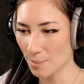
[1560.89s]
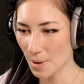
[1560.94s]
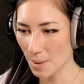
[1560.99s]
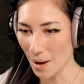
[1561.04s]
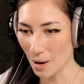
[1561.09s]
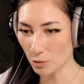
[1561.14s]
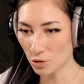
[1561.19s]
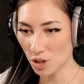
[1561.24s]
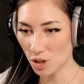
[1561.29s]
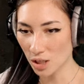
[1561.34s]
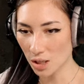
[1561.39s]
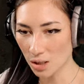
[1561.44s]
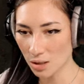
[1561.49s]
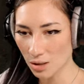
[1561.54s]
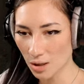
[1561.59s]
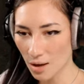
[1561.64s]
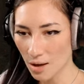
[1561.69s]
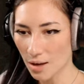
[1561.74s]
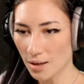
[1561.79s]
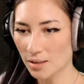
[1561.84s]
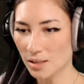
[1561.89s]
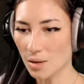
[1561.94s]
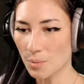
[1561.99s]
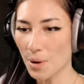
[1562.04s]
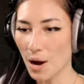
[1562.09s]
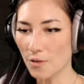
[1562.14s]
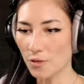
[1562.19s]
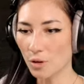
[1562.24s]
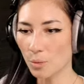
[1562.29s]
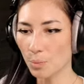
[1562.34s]
Namauchi? Some
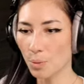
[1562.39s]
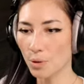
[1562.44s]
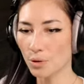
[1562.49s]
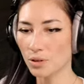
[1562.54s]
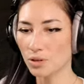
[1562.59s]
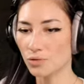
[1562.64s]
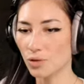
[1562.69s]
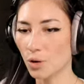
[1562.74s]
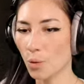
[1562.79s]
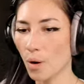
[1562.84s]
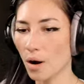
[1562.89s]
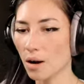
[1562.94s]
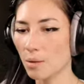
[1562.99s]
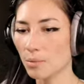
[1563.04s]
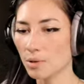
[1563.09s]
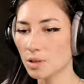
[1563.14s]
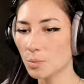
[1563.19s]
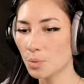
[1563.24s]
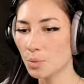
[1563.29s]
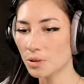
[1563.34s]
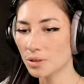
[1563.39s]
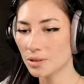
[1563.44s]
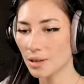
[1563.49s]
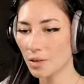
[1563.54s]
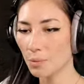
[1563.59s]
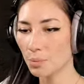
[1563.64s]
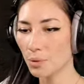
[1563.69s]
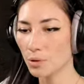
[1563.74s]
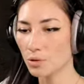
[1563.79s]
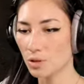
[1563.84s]
powerful opponents require multiple death
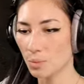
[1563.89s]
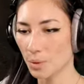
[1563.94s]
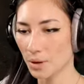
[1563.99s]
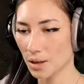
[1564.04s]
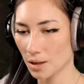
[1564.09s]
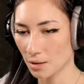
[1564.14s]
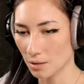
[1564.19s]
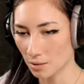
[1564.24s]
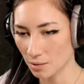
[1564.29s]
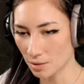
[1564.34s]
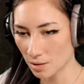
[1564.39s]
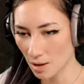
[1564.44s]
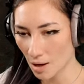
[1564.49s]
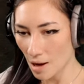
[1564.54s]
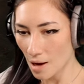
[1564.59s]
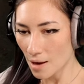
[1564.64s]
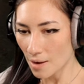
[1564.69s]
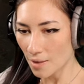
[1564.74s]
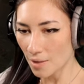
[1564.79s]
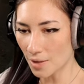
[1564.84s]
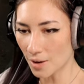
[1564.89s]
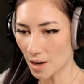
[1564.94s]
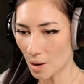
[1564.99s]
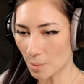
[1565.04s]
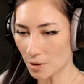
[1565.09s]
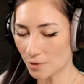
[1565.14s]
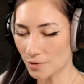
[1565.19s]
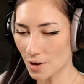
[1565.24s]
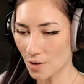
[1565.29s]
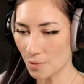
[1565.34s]
blows to be killed. The number
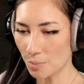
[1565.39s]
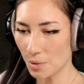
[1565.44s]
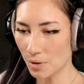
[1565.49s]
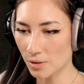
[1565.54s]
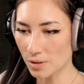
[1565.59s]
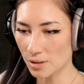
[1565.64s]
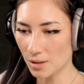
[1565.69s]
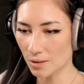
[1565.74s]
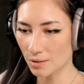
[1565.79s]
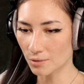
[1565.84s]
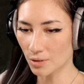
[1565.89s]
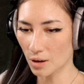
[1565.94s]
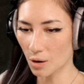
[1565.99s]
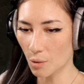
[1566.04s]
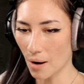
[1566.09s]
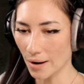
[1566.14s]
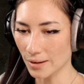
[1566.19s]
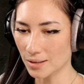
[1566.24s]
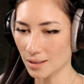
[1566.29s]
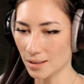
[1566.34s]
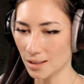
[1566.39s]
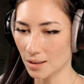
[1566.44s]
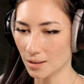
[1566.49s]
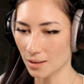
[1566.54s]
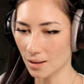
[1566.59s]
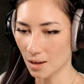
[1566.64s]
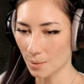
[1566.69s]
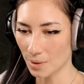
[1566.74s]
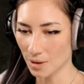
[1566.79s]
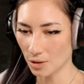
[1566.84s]
of death blows required to kill an
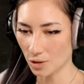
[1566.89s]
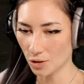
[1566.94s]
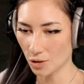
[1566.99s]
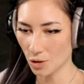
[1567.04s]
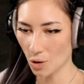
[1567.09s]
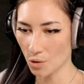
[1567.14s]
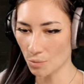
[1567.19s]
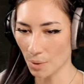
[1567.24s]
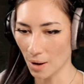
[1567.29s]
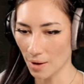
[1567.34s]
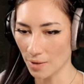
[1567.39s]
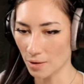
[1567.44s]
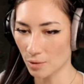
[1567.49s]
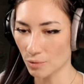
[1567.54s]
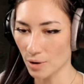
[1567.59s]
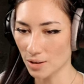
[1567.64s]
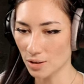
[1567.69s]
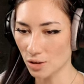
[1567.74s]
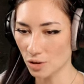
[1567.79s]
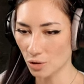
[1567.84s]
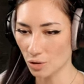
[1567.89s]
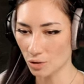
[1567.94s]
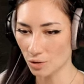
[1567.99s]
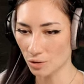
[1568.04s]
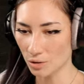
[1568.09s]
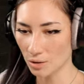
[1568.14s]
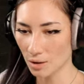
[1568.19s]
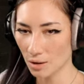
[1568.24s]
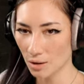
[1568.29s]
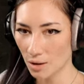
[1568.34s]
enemy is shown by the red circle,
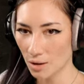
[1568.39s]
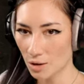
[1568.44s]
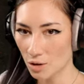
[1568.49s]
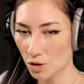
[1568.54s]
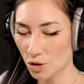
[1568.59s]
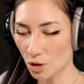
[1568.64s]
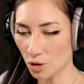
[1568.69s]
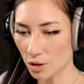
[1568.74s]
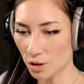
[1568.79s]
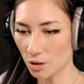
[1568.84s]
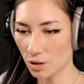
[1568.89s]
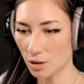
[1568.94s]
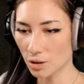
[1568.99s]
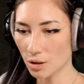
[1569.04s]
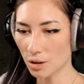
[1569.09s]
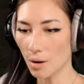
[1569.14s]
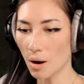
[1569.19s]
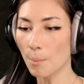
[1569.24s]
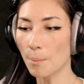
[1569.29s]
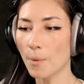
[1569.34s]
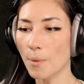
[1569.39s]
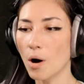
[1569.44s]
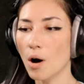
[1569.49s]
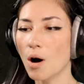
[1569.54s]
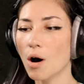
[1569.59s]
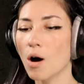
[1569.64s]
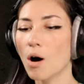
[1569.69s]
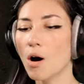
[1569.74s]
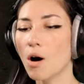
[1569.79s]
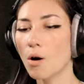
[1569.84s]
circular,
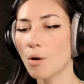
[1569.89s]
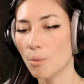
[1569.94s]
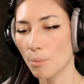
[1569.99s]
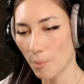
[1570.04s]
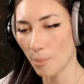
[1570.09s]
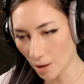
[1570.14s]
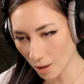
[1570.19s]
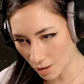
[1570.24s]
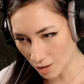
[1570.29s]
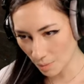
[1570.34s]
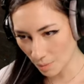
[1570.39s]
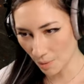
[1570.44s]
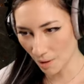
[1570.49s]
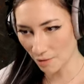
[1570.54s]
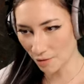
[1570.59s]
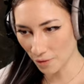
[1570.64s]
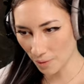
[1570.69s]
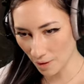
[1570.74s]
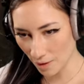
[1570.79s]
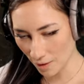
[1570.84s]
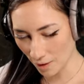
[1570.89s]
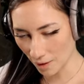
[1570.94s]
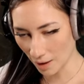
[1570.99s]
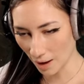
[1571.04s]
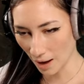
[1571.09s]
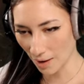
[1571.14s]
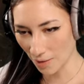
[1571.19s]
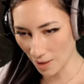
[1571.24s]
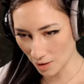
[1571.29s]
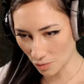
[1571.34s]
oh, markers above there.
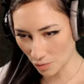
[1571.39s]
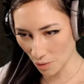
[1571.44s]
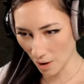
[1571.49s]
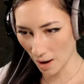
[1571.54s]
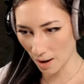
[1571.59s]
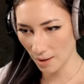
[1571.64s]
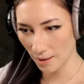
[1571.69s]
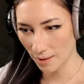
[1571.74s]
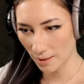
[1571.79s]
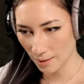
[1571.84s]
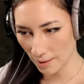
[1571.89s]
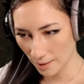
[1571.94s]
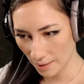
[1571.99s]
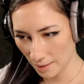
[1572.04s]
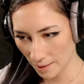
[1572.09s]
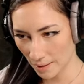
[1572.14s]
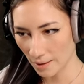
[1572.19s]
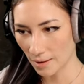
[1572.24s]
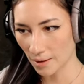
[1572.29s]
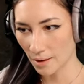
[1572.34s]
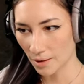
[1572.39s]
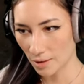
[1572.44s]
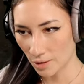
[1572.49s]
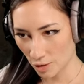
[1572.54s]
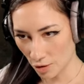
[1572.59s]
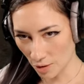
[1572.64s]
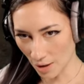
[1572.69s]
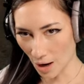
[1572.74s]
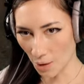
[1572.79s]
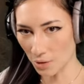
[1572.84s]
Okay, that's right.
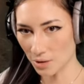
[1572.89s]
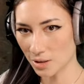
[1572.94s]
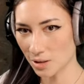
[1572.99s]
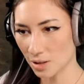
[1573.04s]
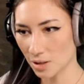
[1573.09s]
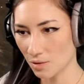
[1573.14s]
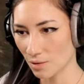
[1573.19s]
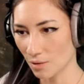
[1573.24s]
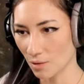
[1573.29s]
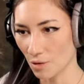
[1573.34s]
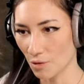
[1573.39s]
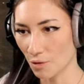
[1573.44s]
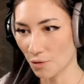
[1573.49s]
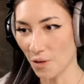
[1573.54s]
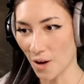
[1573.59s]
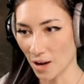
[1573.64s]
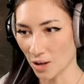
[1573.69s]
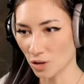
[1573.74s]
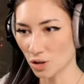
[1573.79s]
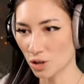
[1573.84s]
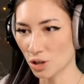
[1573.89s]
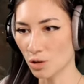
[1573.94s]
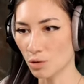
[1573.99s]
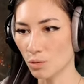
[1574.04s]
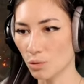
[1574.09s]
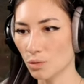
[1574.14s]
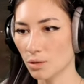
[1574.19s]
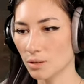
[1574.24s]
So now it's phase two.